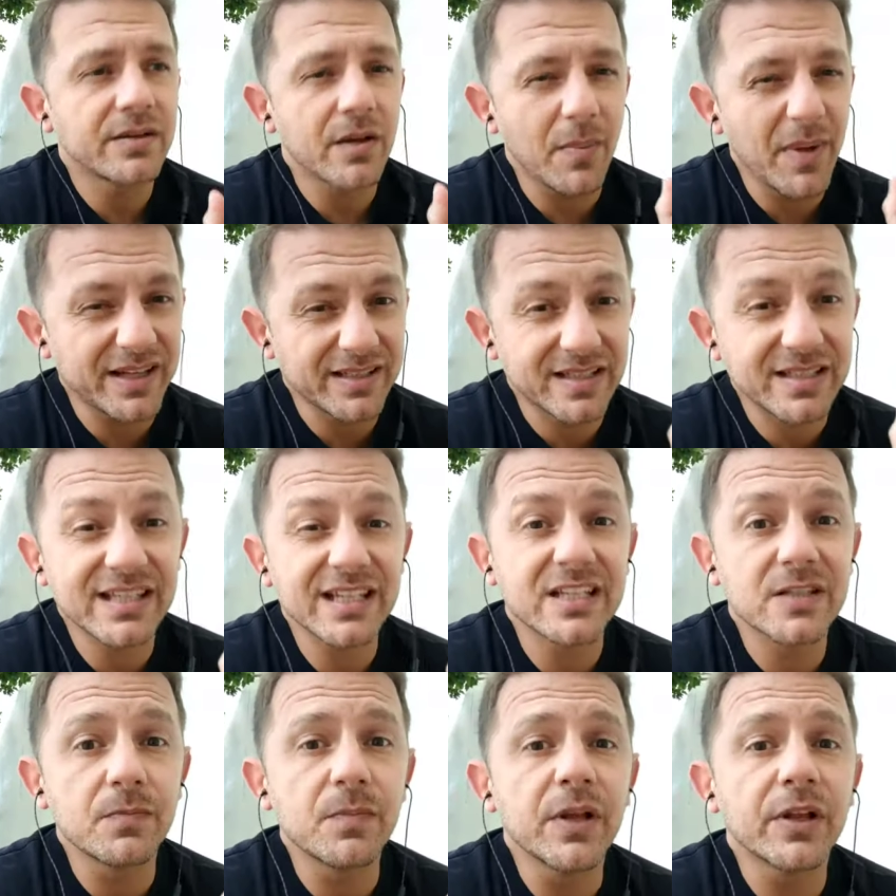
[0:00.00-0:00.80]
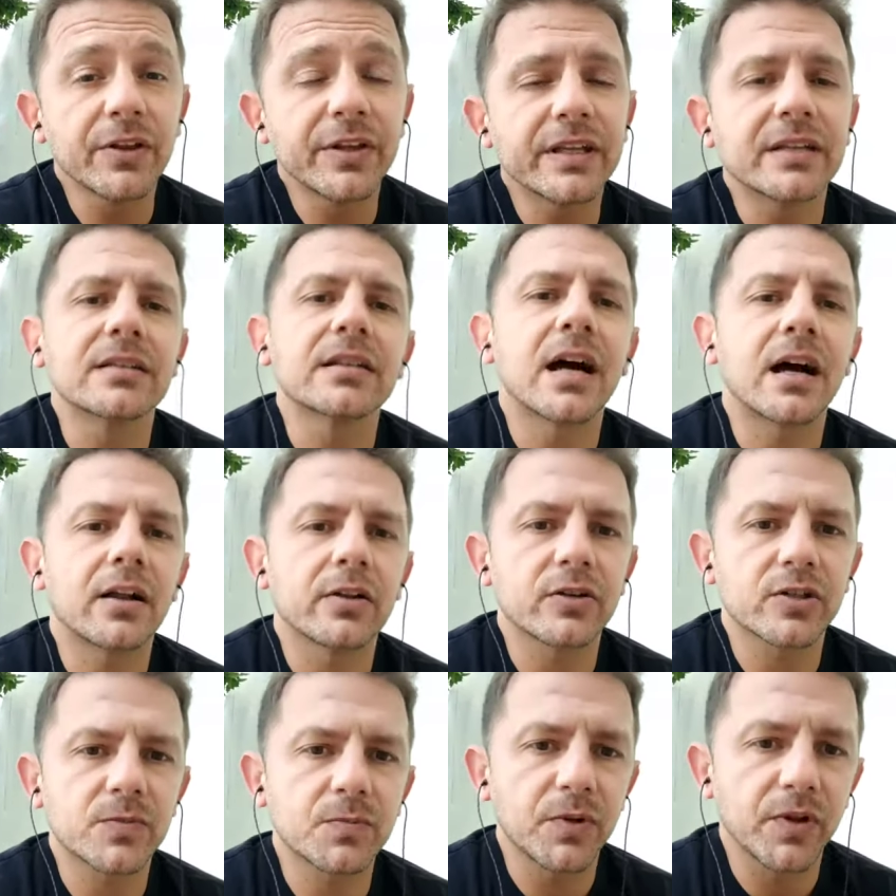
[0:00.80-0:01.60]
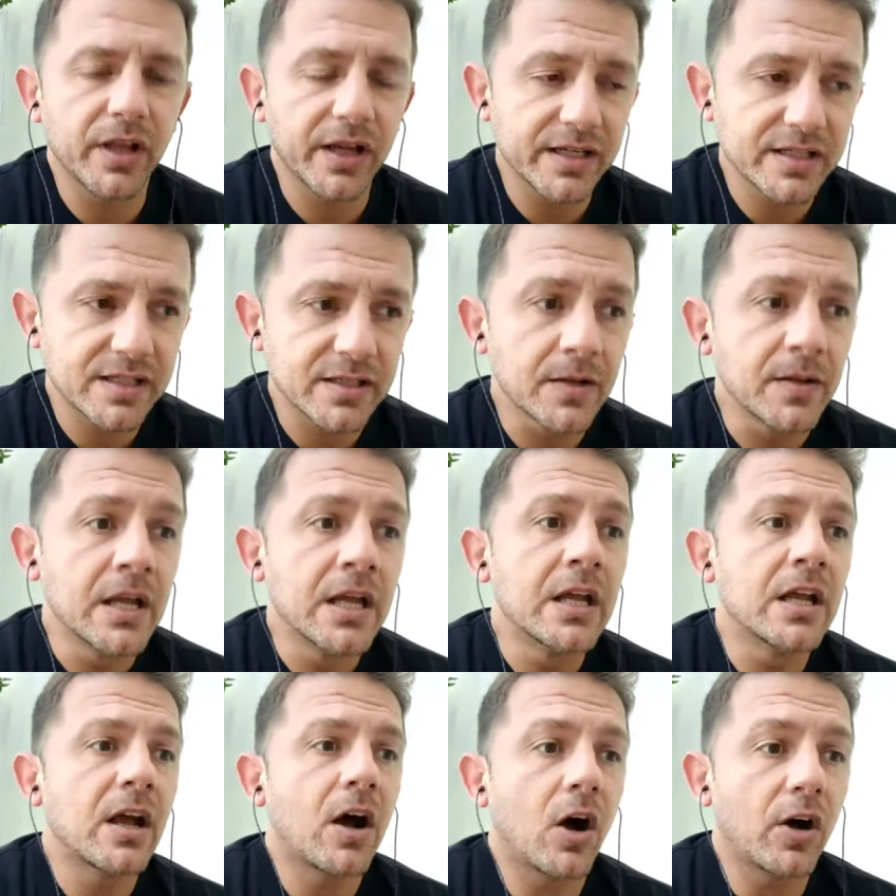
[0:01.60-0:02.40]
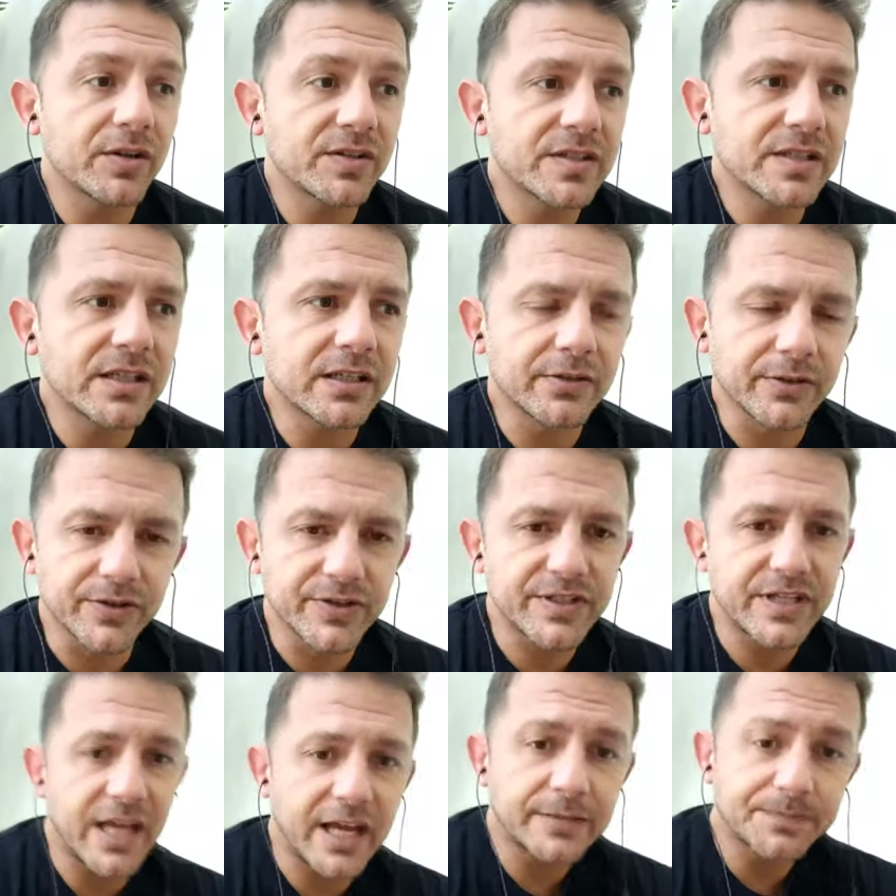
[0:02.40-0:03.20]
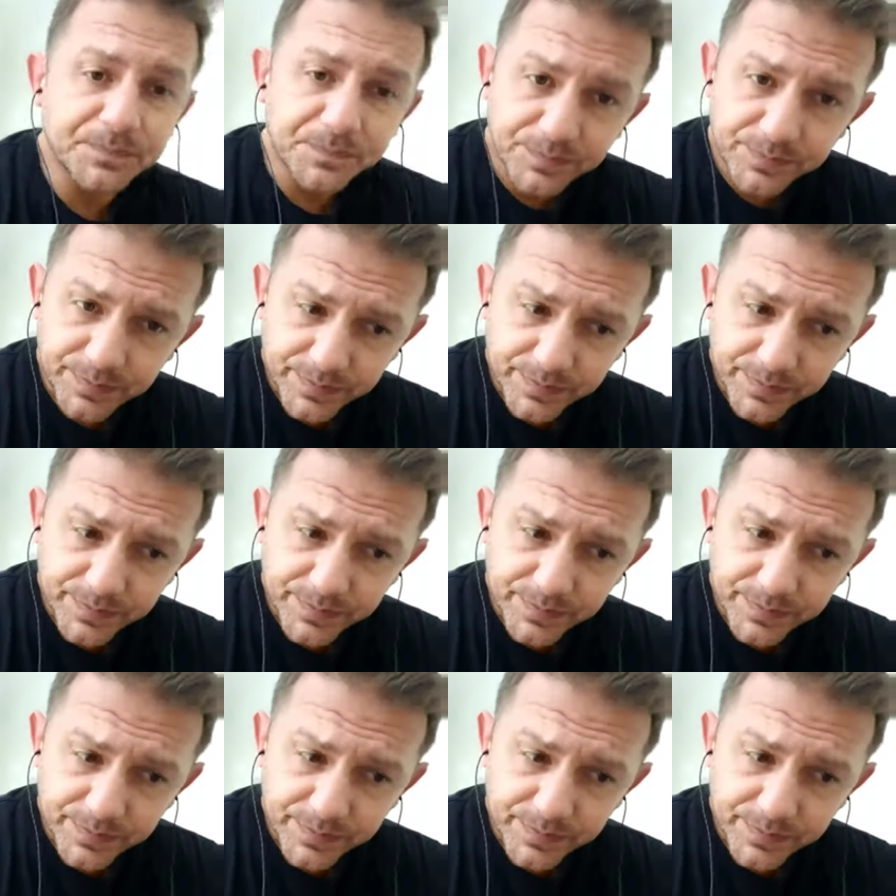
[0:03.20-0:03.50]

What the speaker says: about $6 billion plus on Singles Day,